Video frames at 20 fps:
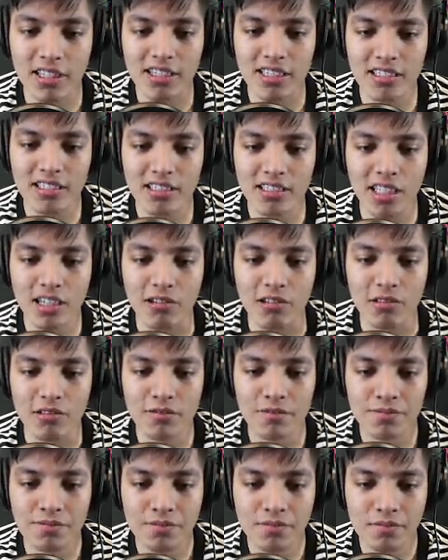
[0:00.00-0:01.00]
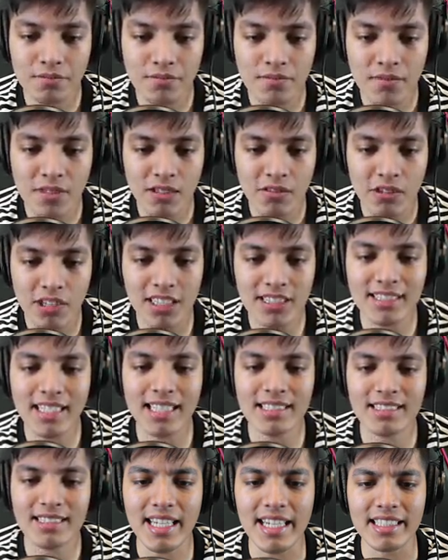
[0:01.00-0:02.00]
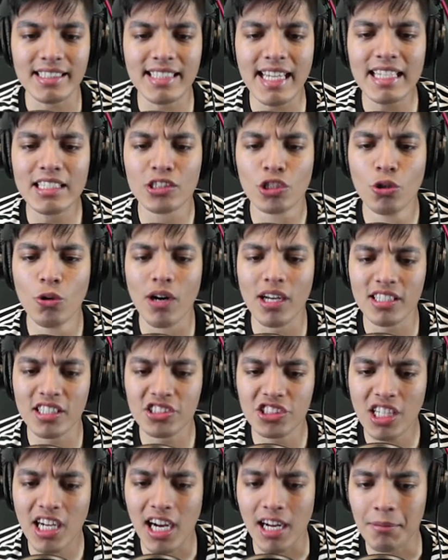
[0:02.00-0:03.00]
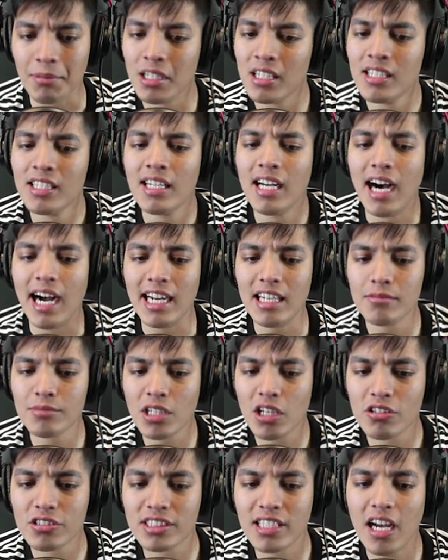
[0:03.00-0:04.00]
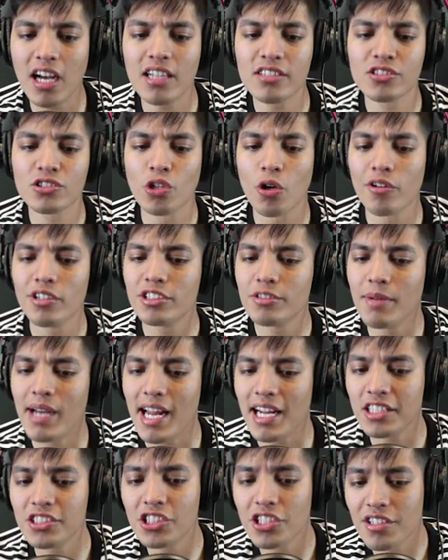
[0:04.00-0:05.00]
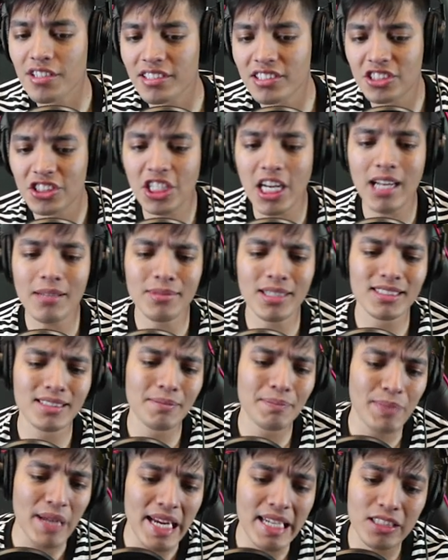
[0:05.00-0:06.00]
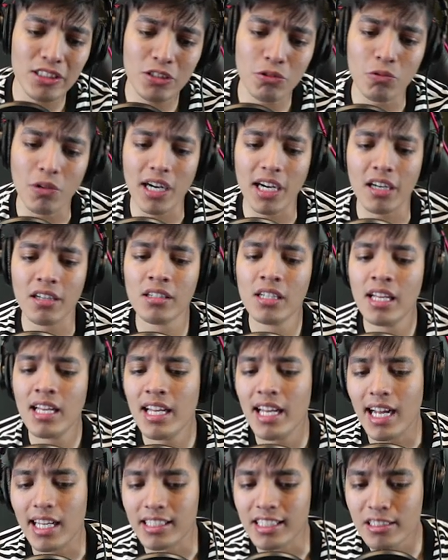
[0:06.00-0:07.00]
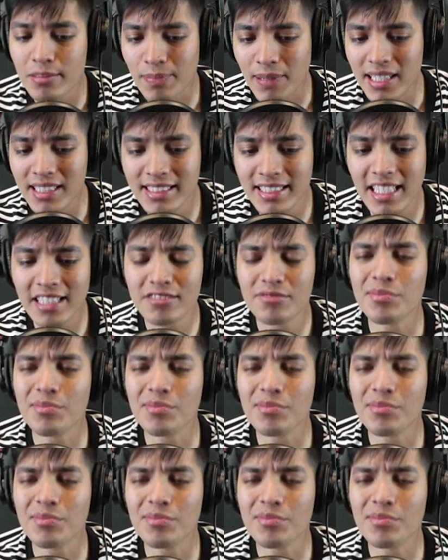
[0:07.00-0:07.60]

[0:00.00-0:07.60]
Oh, look, there's a note. What does that say? Day two on the job. I am the hotel storage manager. This job doesn't pay too well, and this place